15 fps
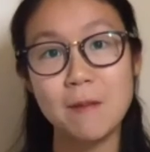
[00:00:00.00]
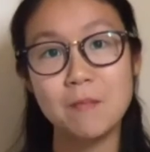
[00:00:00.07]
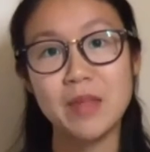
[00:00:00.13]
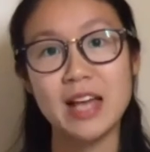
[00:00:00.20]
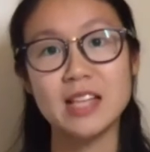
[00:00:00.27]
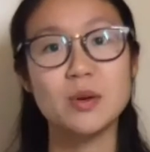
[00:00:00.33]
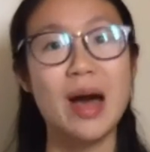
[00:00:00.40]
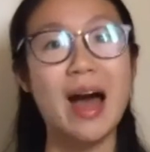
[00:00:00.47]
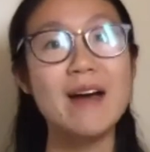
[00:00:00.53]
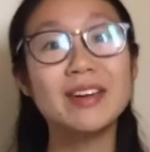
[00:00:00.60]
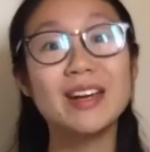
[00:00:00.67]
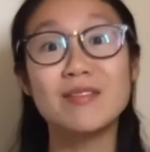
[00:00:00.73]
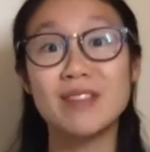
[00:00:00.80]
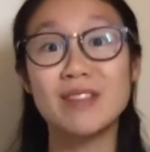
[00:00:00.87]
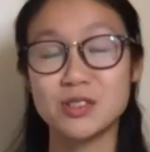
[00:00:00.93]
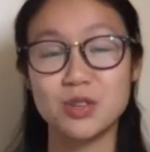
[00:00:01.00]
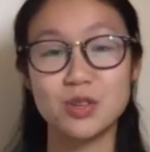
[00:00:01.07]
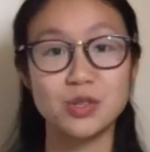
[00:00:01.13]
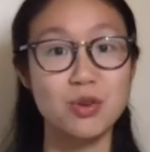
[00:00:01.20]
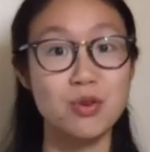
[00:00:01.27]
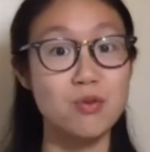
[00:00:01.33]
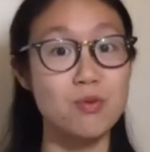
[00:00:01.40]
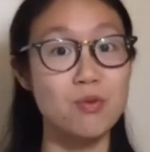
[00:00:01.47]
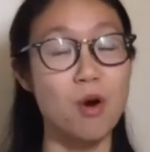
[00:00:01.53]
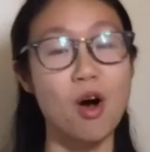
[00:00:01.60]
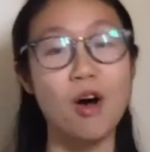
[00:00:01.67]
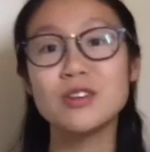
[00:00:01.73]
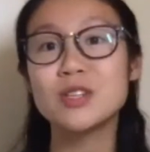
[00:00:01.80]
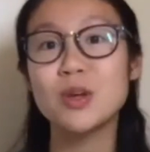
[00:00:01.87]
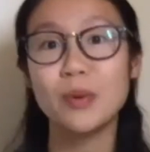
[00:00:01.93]
And so having investors who
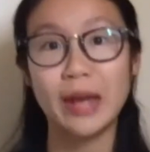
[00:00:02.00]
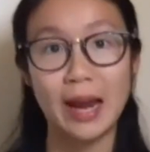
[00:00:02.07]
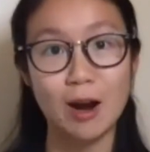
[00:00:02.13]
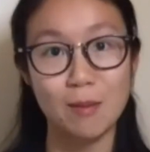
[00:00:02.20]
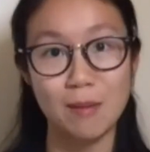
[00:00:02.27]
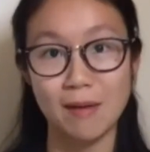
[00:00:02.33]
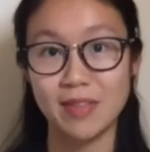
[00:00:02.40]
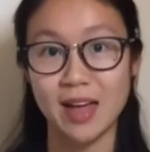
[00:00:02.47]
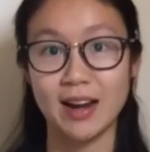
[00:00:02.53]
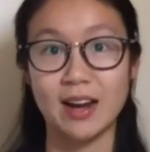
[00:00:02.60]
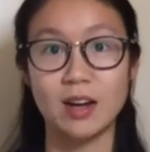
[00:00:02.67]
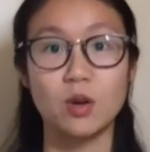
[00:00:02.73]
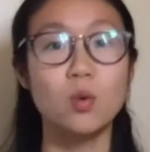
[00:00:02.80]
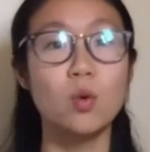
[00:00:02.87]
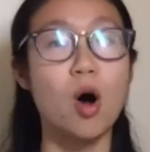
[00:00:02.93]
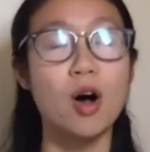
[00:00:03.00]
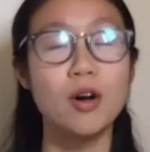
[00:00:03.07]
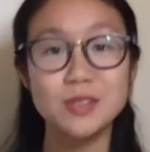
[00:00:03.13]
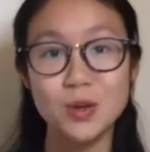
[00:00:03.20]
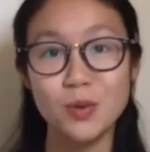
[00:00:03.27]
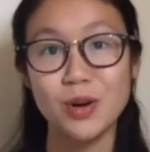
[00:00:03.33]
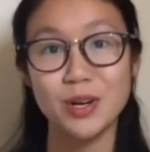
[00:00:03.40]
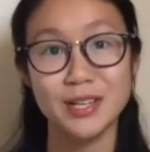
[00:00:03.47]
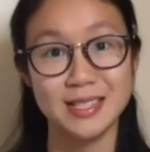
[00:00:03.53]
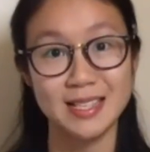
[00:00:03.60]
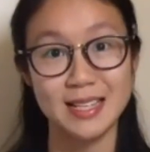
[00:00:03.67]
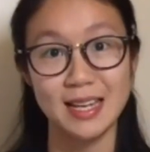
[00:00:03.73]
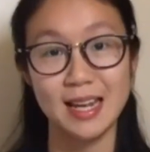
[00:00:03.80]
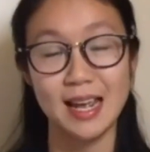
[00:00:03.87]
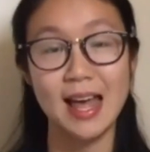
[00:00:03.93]
also care about that and who also want to
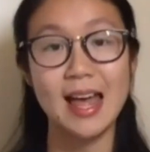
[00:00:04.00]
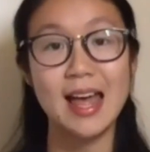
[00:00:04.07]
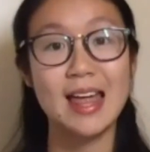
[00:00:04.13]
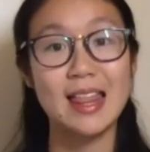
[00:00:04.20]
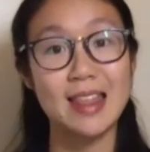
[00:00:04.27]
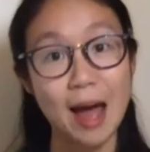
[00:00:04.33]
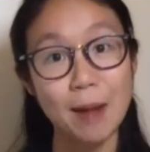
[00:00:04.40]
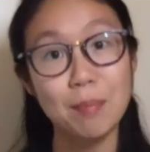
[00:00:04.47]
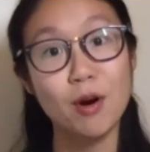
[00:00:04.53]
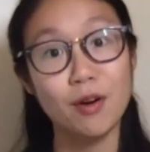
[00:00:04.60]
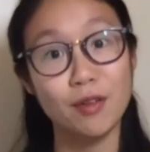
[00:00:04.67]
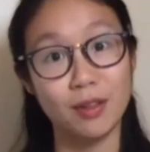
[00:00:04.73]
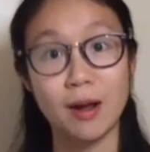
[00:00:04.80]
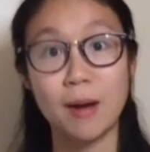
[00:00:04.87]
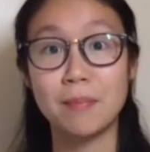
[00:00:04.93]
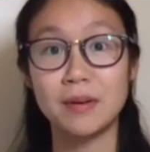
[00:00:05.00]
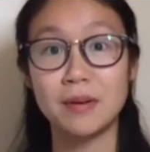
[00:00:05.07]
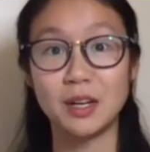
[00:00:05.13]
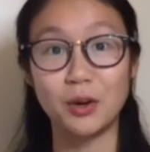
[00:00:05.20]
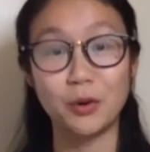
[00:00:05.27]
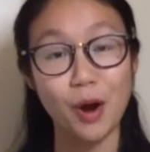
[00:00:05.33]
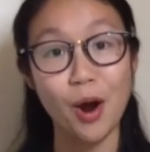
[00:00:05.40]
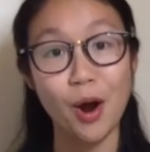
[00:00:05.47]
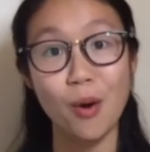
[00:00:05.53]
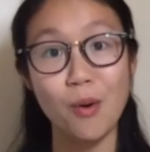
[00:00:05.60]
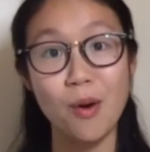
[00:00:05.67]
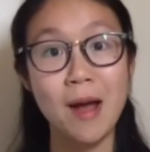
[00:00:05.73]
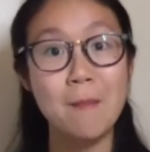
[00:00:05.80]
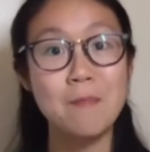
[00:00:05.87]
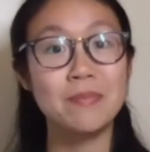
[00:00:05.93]
see that part of the company
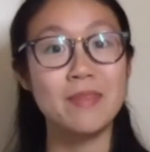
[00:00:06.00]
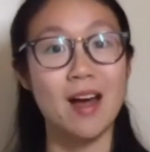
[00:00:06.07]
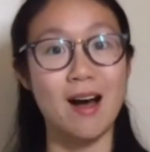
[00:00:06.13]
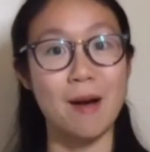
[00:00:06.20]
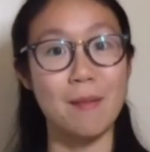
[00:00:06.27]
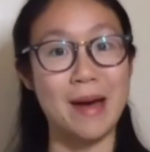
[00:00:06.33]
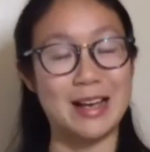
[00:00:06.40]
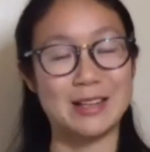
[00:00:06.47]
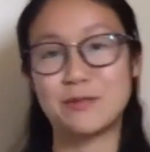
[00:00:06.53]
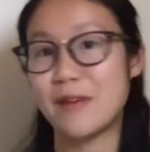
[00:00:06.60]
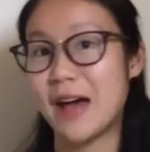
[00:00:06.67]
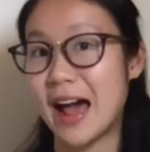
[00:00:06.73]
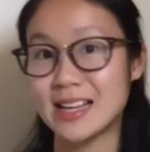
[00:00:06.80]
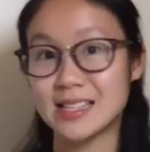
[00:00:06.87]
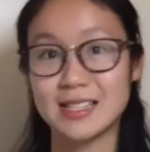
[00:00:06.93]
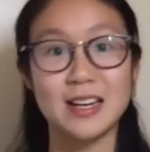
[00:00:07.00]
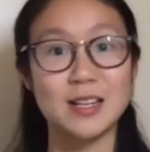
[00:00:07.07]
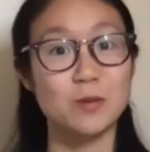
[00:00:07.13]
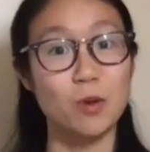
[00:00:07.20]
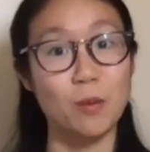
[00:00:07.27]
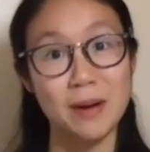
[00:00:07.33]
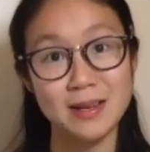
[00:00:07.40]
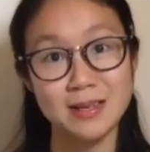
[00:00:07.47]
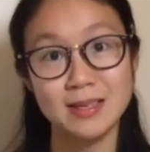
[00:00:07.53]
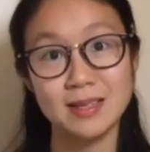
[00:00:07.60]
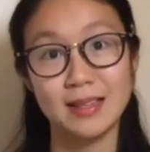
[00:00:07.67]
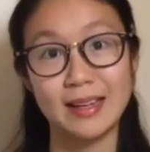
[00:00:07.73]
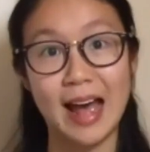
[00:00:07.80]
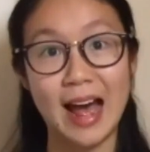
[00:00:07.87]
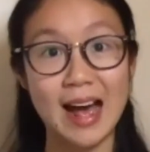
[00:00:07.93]
grow as fast and as
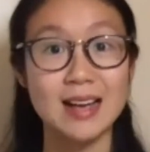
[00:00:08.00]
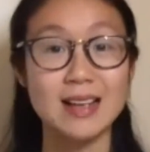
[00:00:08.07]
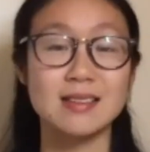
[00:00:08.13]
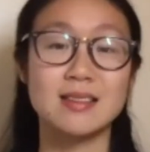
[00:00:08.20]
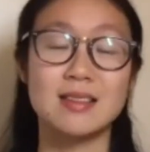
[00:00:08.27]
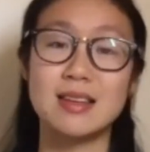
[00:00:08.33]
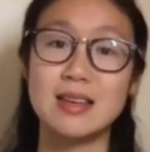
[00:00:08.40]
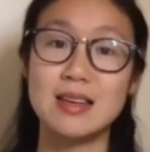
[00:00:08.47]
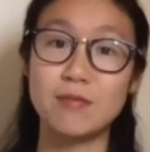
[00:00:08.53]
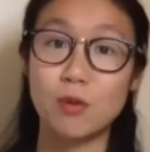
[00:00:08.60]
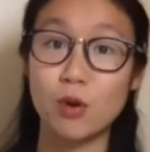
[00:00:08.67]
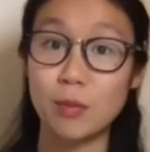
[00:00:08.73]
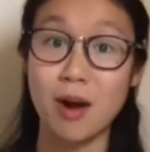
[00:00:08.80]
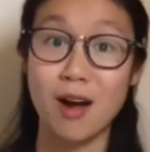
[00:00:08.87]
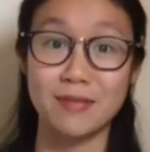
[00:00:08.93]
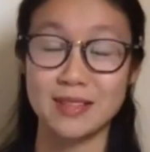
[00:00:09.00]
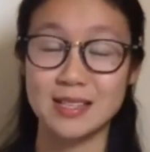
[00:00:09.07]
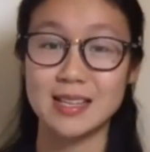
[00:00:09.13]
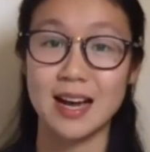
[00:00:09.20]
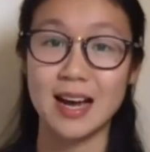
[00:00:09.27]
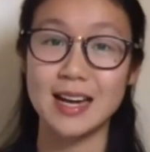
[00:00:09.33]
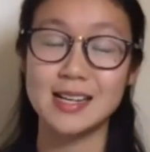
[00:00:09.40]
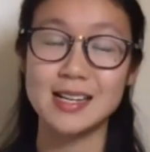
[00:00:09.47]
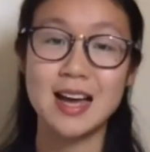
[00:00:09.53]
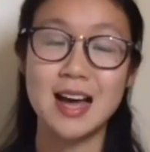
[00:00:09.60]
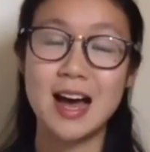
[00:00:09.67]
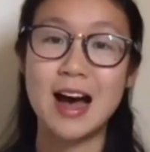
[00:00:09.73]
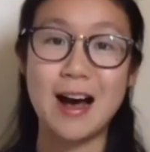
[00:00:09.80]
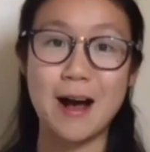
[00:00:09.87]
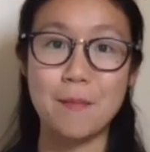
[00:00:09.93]
robustly as the for-profit side
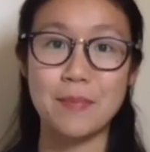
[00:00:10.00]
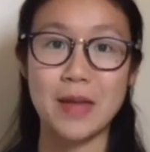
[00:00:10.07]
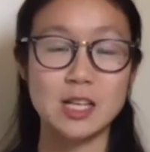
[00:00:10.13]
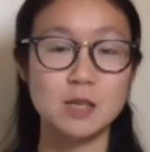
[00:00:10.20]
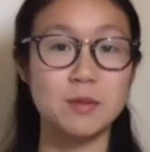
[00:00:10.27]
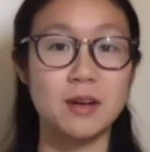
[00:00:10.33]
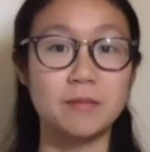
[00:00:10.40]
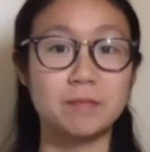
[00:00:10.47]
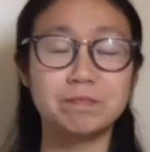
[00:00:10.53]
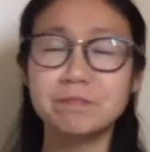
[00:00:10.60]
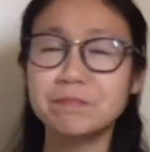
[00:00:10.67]
has been